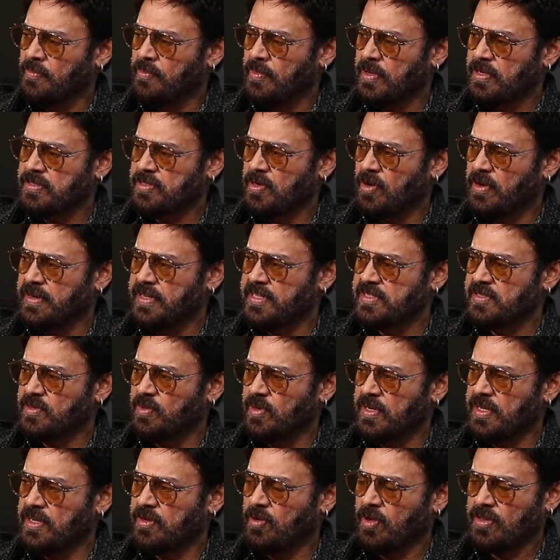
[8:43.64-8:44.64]
Because audience
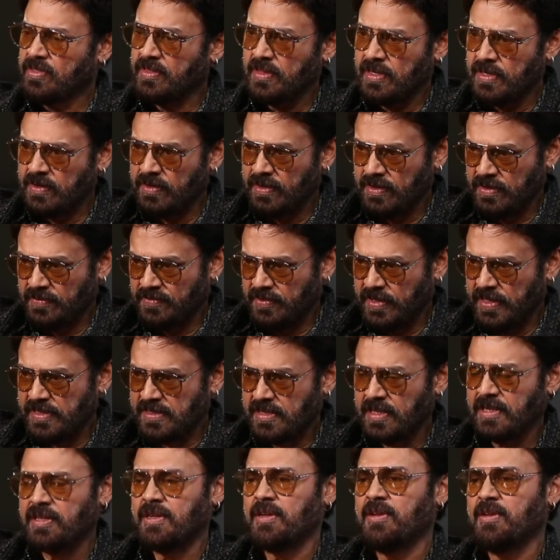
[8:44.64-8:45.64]
go to kondar
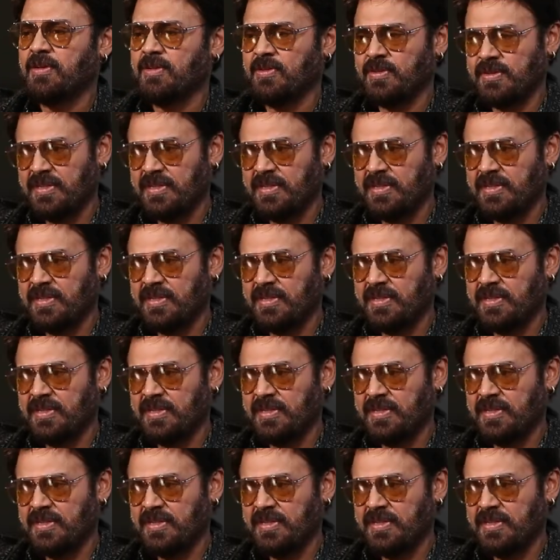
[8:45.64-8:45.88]
face lo